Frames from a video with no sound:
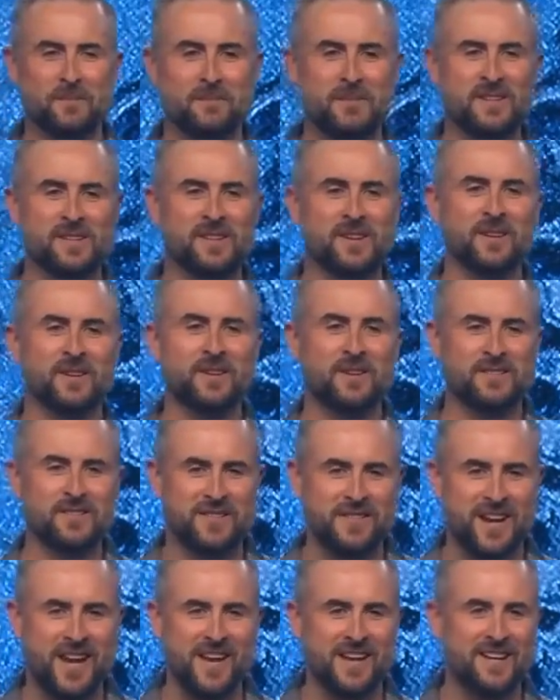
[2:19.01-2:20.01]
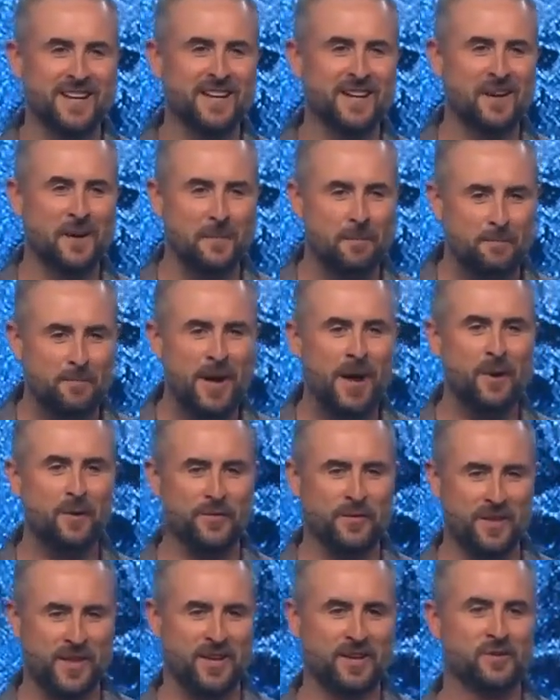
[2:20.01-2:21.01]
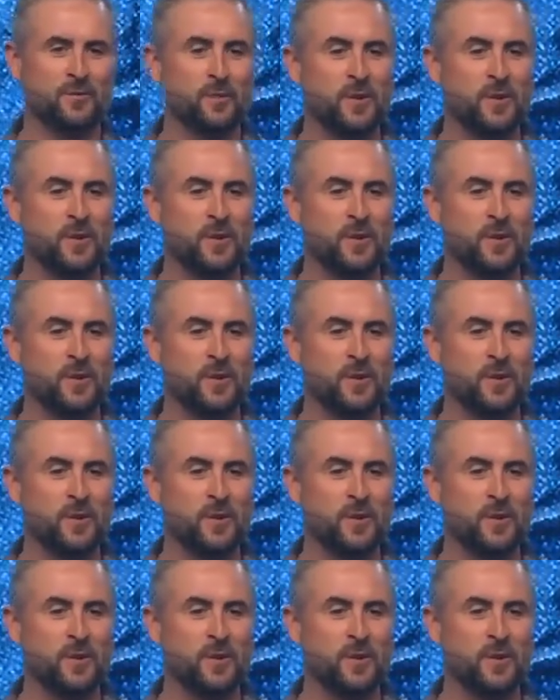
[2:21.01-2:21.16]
misunderstanding about things.